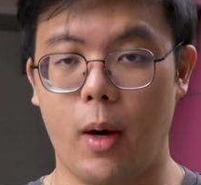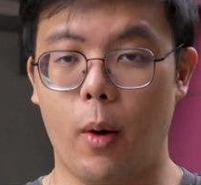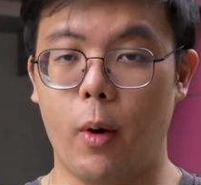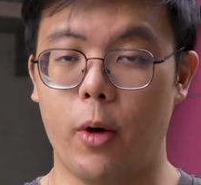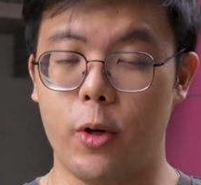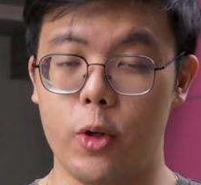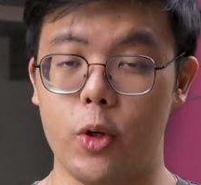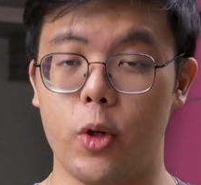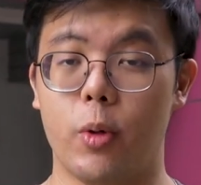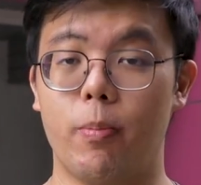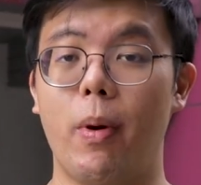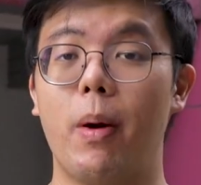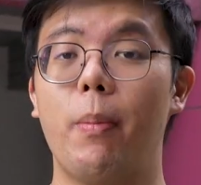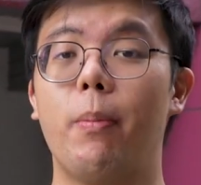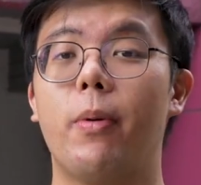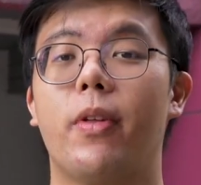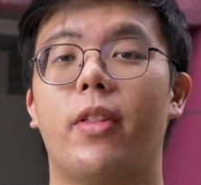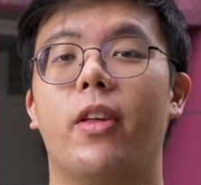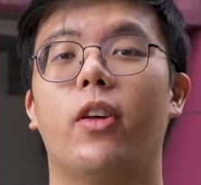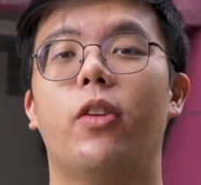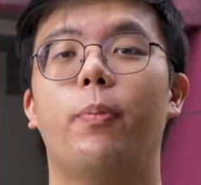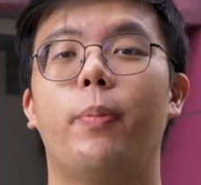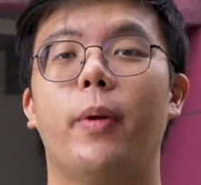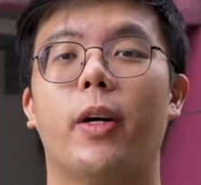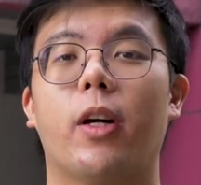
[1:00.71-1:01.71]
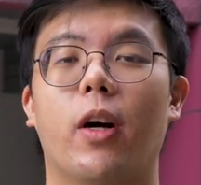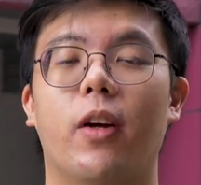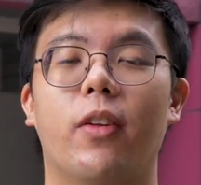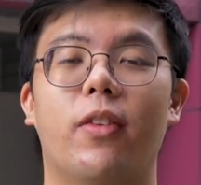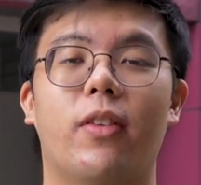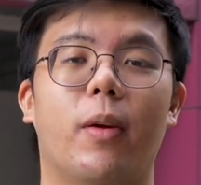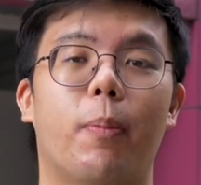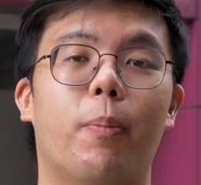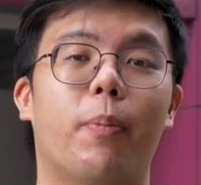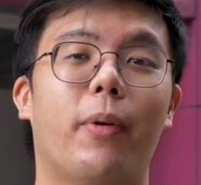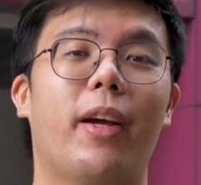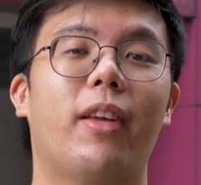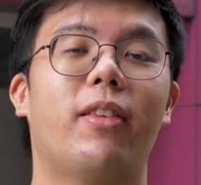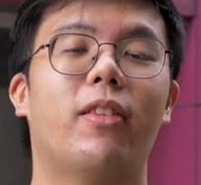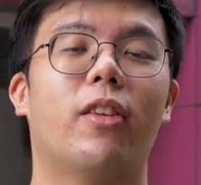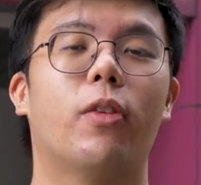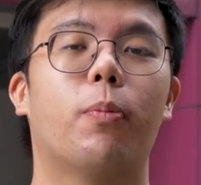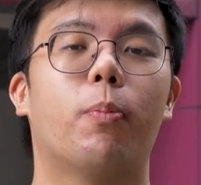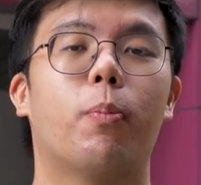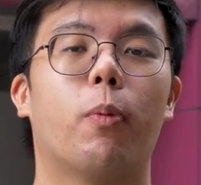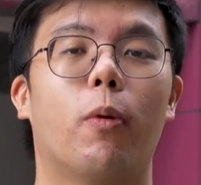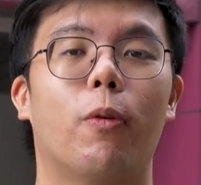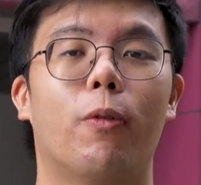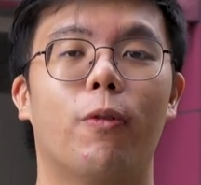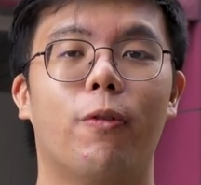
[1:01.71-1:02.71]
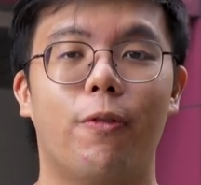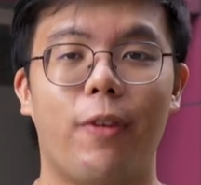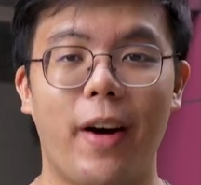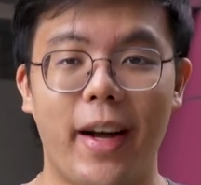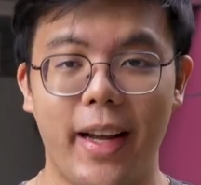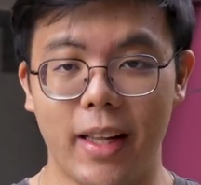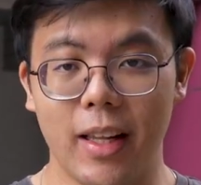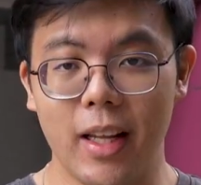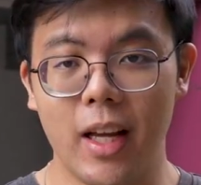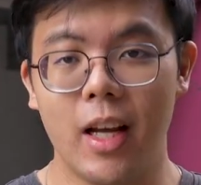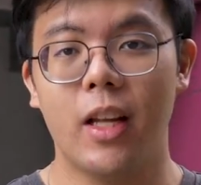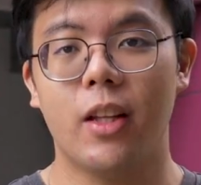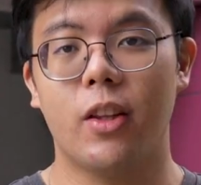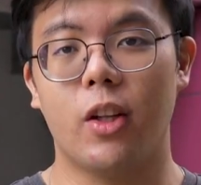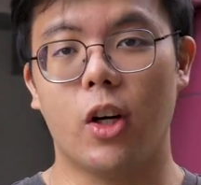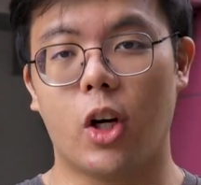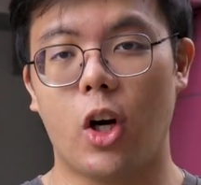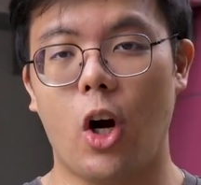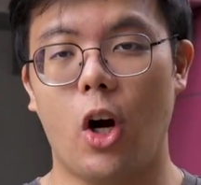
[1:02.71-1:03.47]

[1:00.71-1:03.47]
I want you to remember this because the prices provide the